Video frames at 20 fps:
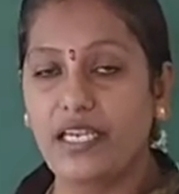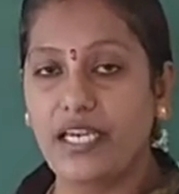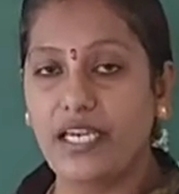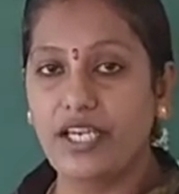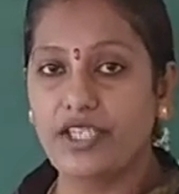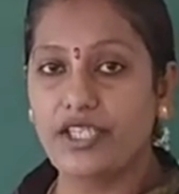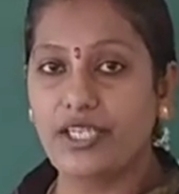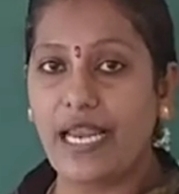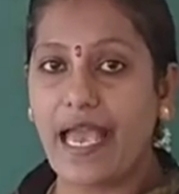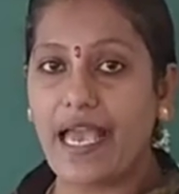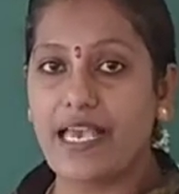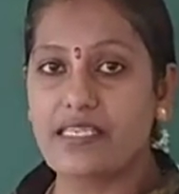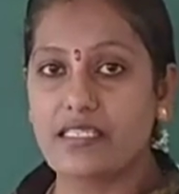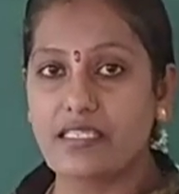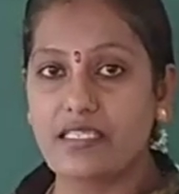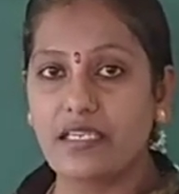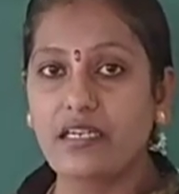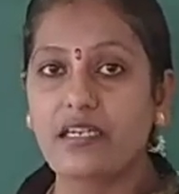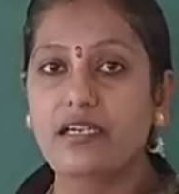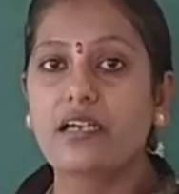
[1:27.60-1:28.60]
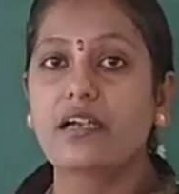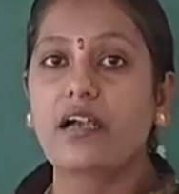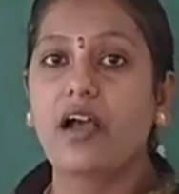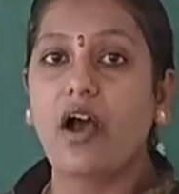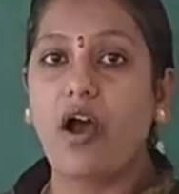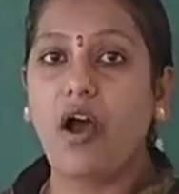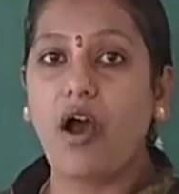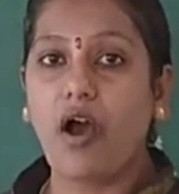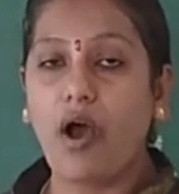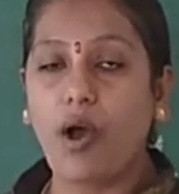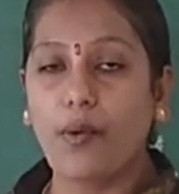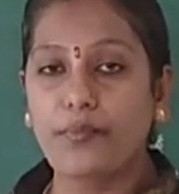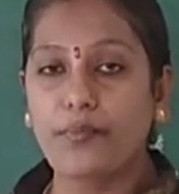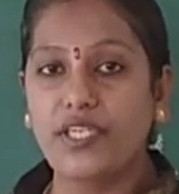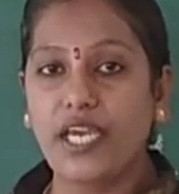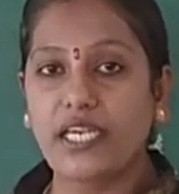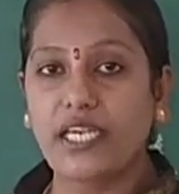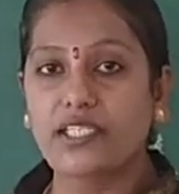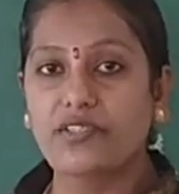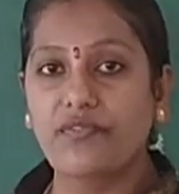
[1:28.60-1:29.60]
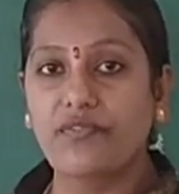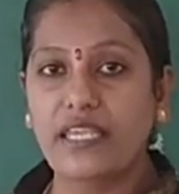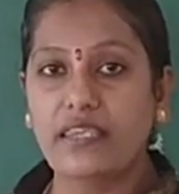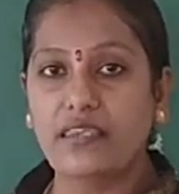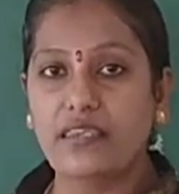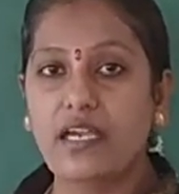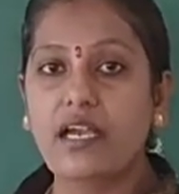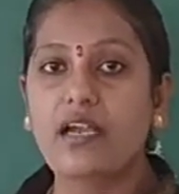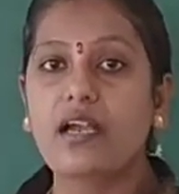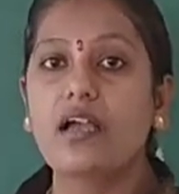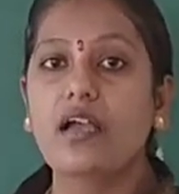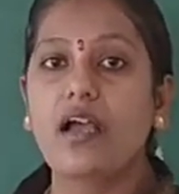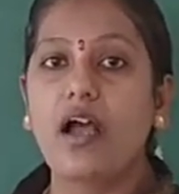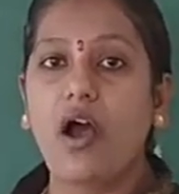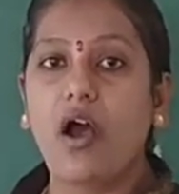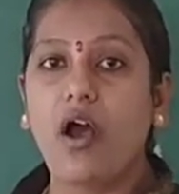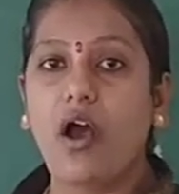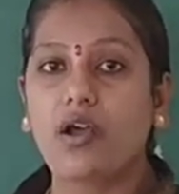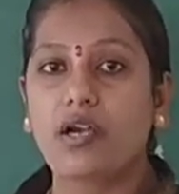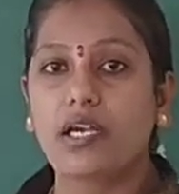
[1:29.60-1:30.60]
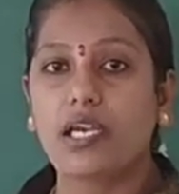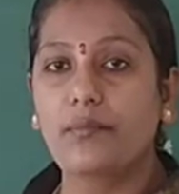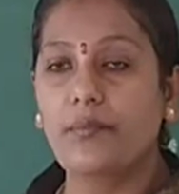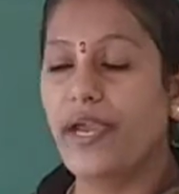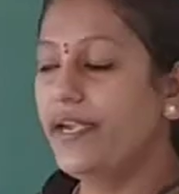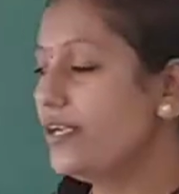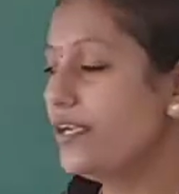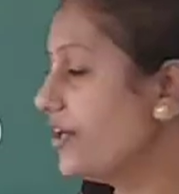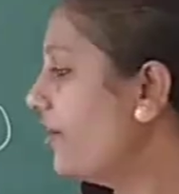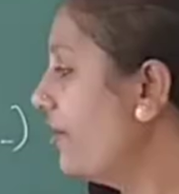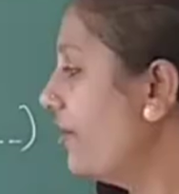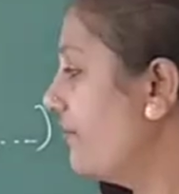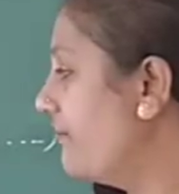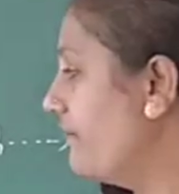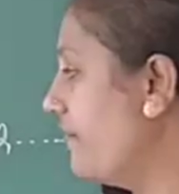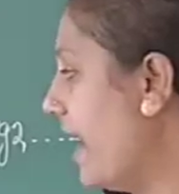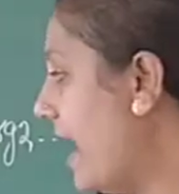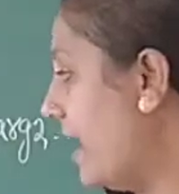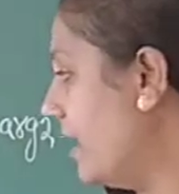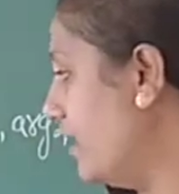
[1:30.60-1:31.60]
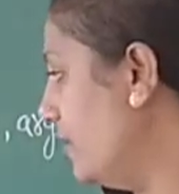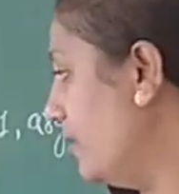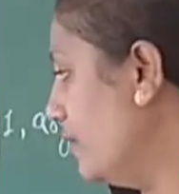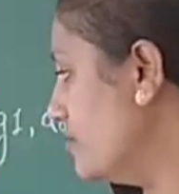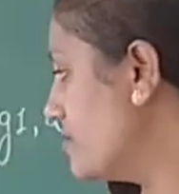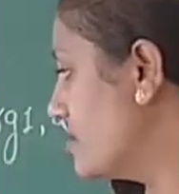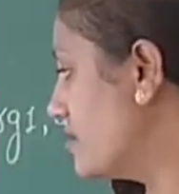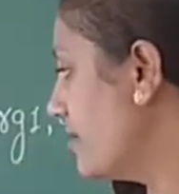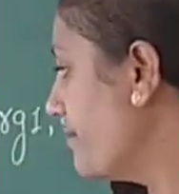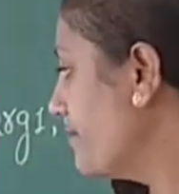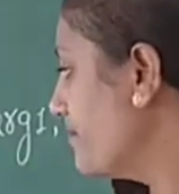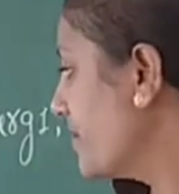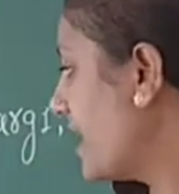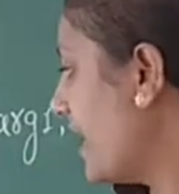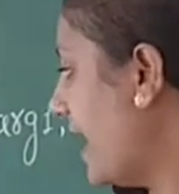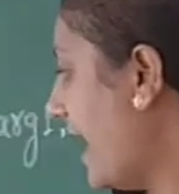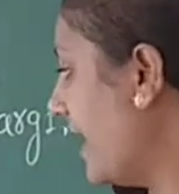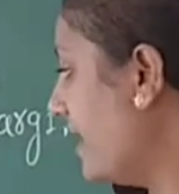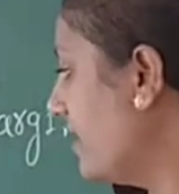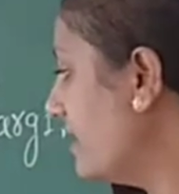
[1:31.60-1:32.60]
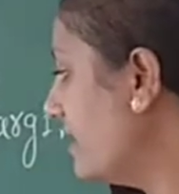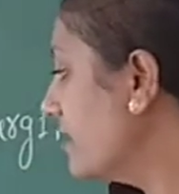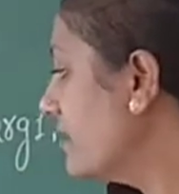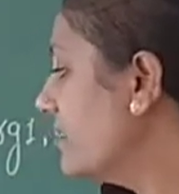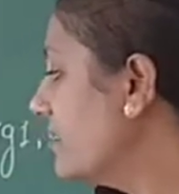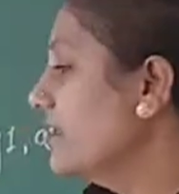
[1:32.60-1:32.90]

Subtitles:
initialized objects with argument values, and